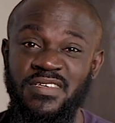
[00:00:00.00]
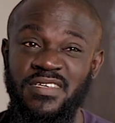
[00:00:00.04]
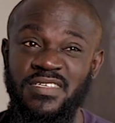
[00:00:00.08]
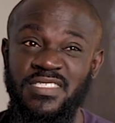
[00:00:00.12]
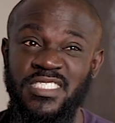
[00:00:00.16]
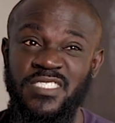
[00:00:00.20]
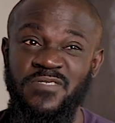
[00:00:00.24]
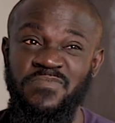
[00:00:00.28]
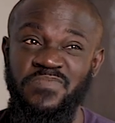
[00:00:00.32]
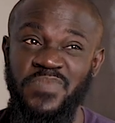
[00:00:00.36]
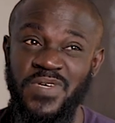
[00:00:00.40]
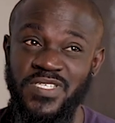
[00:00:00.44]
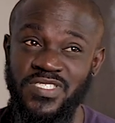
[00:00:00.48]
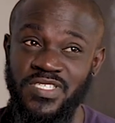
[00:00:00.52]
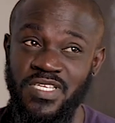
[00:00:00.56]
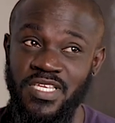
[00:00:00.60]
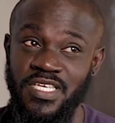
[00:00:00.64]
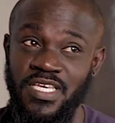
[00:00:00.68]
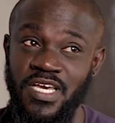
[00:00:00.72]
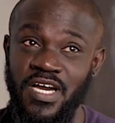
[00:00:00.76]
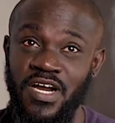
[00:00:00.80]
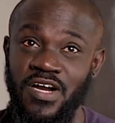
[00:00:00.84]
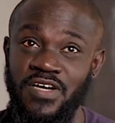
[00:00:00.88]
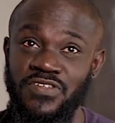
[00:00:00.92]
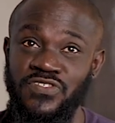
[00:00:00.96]

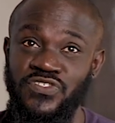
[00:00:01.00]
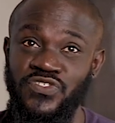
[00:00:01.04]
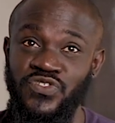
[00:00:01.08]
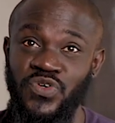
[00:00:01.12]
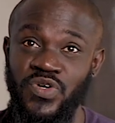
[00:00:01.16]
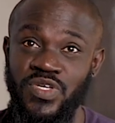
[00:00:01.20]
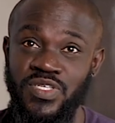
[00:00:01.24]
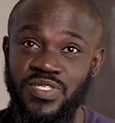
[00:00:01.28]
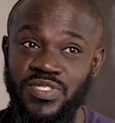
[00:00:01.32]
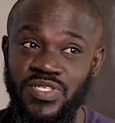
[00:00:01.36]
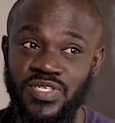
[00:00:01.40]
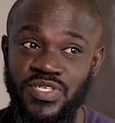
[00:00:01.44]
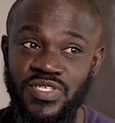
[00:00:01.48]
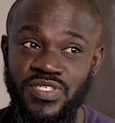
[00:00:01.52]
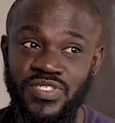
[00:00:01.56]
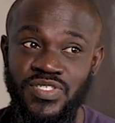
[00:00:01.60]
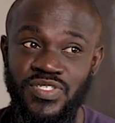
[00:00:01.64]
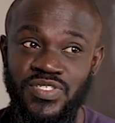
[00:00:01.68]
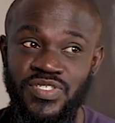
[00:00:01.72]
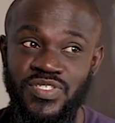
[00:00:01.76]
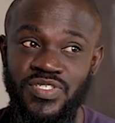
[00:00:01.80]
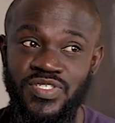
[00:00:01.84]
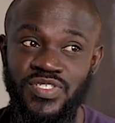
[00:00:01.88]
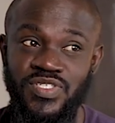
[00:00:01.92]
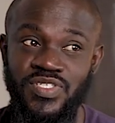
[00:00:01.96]
especially our
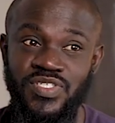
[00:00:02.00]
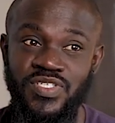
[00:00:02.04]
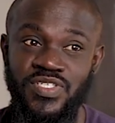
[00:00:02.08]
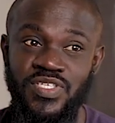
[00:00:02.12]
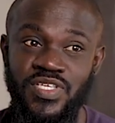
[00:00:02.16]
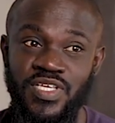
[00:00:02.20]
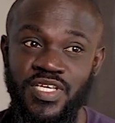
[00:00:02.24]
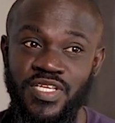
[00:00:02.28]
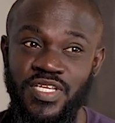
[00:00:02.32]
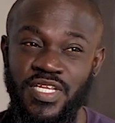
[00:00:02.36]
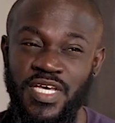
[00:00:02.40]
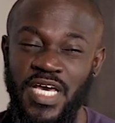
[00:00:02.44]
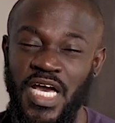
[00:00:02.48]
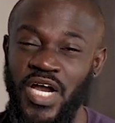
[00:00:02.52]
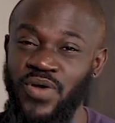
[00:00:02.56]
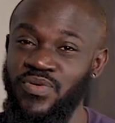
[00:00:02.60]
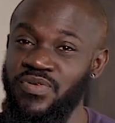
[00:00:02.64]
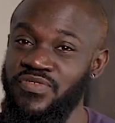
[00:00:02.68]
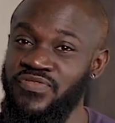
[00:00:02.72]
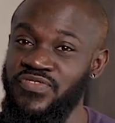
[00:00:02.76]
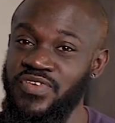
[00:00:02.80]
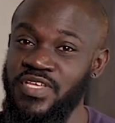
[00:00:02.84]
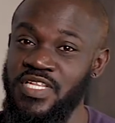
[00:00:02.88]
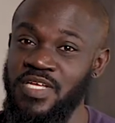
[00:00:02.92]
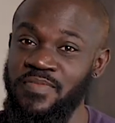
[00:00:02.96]
choices and how we
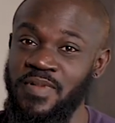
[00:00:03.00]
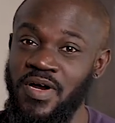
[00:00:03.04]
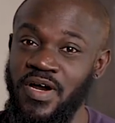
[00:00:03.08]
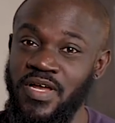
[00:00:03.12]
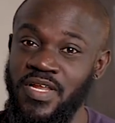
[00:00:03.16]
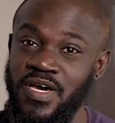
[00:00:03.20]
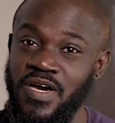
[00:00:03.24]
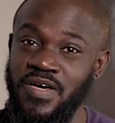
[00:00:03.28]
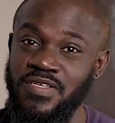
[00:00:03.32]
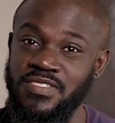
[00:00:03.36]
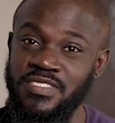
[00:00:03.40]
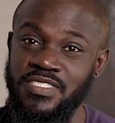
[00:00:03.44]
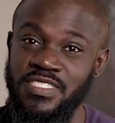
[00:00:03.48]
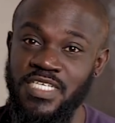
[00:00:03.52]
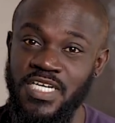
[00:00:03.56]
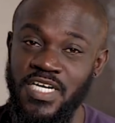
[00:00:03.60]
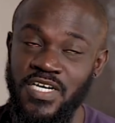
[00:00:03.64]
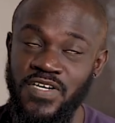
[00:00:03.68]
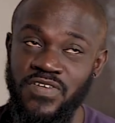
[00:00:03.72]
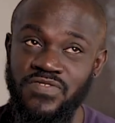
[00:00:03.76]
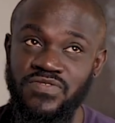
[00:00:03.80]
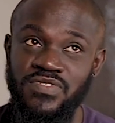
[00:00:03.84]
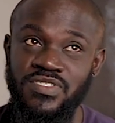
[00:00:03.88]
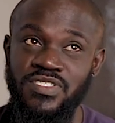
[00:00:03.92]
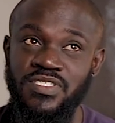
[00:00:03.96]
feel about
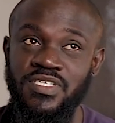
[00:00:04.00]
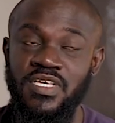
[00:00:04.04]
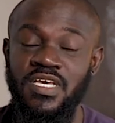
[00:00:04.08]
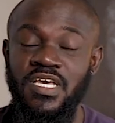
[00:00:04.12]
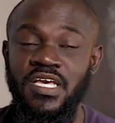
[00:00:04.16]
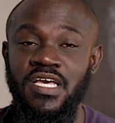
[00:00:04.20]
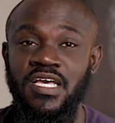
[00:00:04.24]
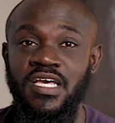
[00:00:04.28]
ourselves.